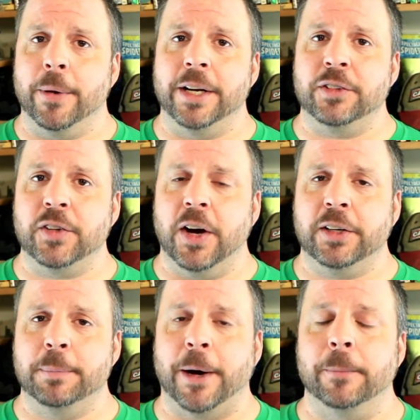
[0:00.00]
what I just
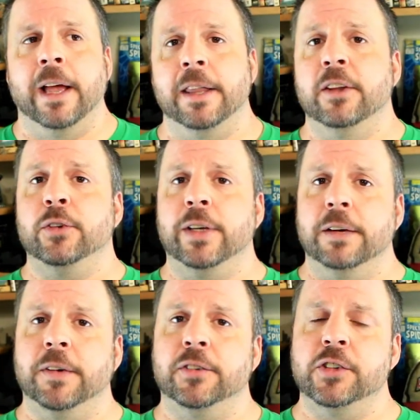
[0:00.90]
talked about. And this will
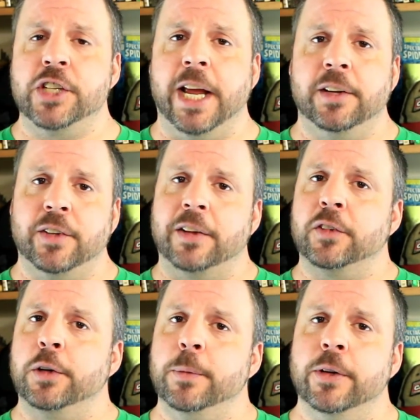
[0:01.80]
give us a chance as a
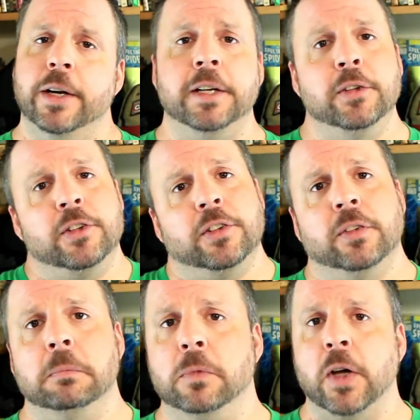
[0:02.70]
community to
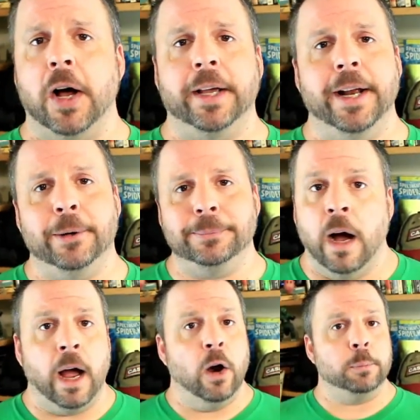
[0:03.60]
just talk it out.
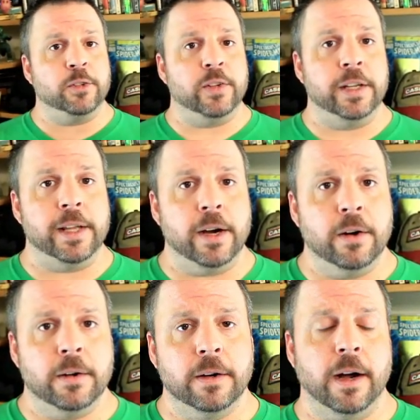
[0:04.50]
I hope to see you
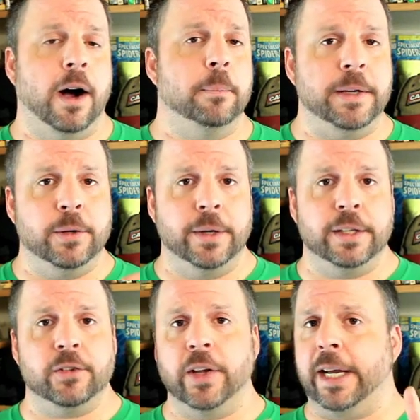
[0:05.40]
there. I'll be doing
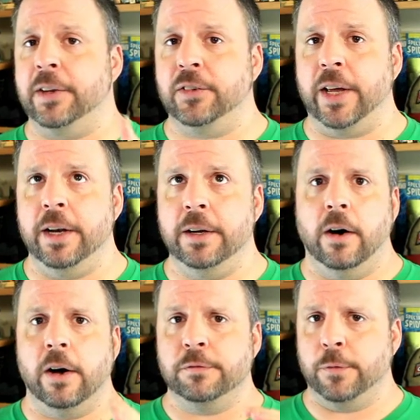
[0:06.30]
this, like I said,
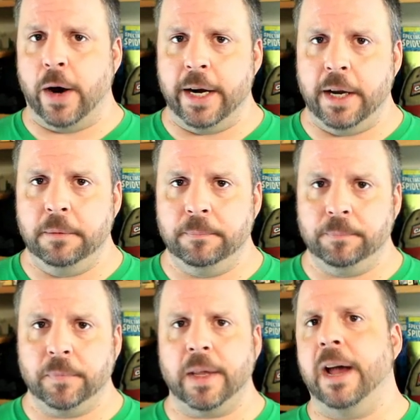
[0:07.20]
on Friday
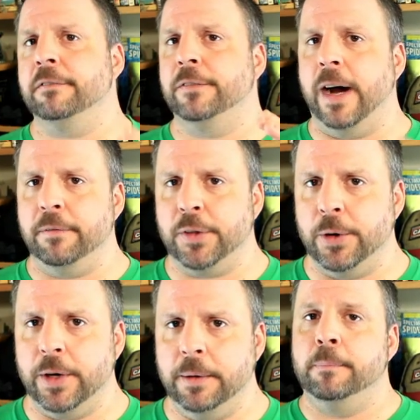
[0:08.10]
at five
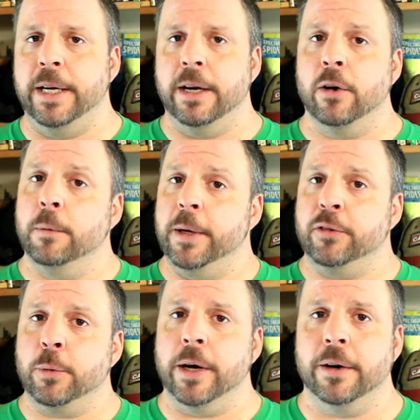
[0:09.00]
thirty. Be here or be
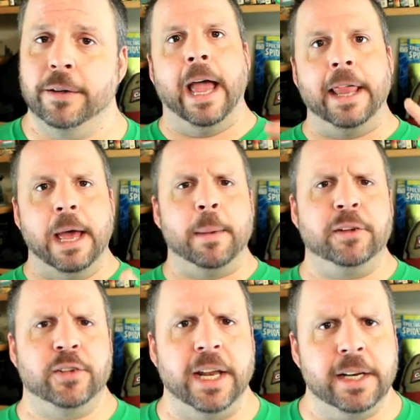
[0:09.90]
square. And that
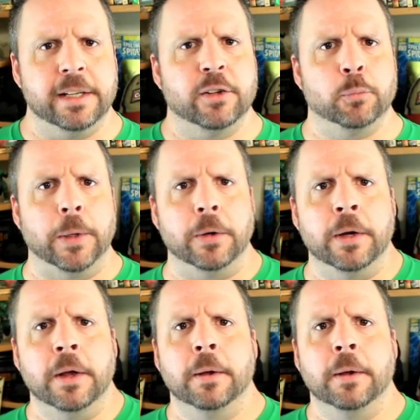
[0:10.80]
makes the ending to this weird,